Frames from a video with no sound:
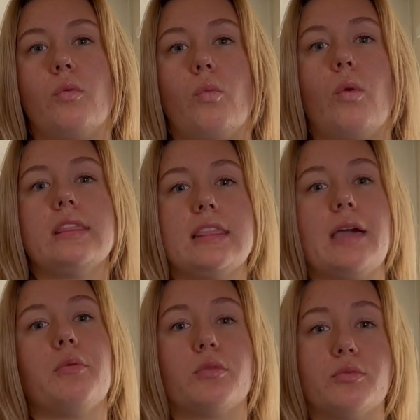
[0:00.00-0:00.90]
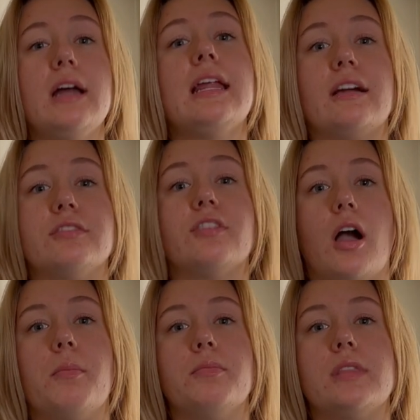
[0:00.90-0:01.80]
what they were running
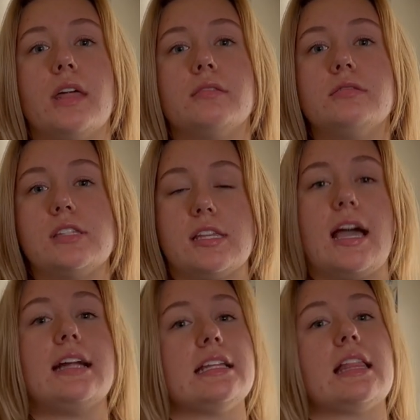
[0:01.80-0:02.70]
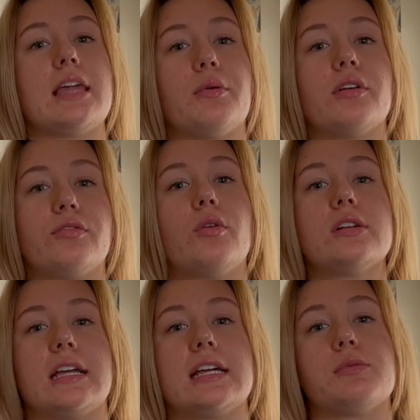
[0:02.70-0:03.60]
from, the society that they were
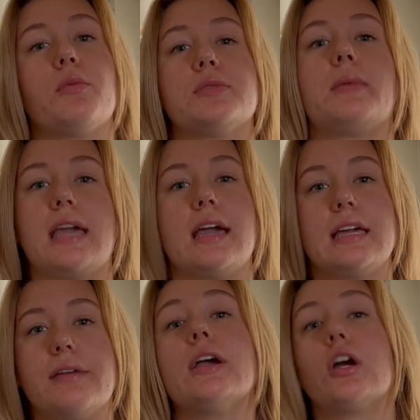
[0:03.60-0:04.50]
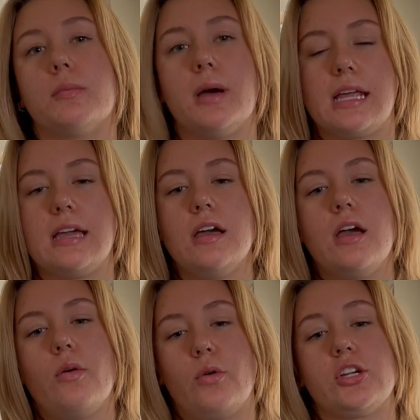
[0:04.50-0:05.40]
enforcing, is what was giving her money,
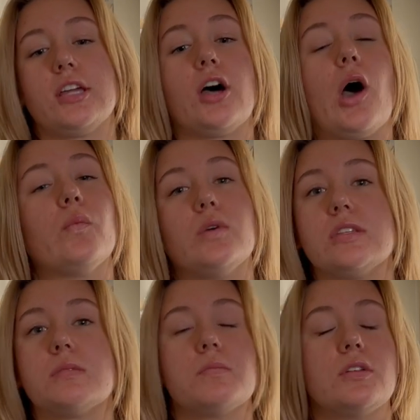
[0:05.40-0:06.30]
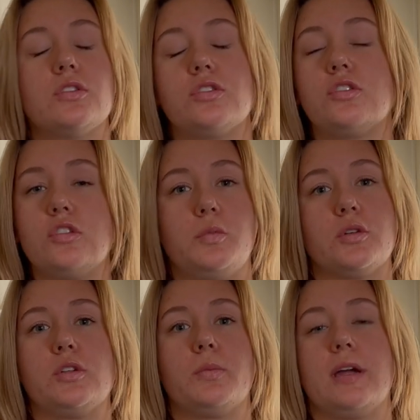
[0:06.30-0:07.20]
which I thought was super
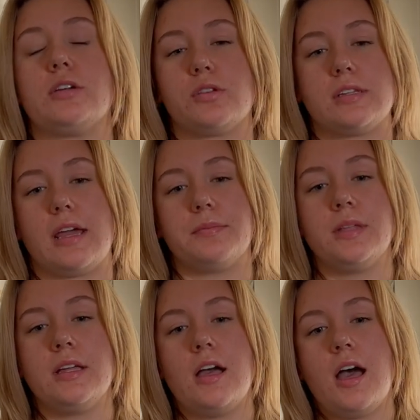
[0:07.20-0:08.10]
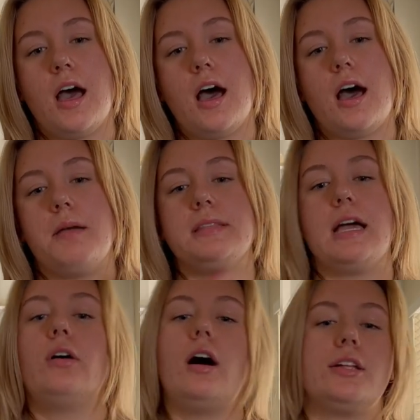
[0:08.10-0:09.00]
interesting.
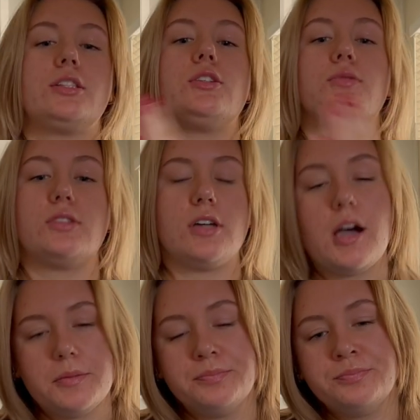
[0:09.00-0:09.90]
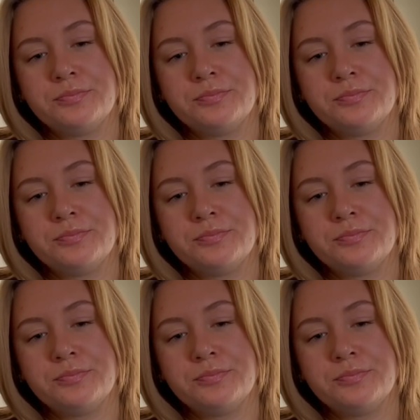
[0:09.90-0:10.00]
Now on to Zan.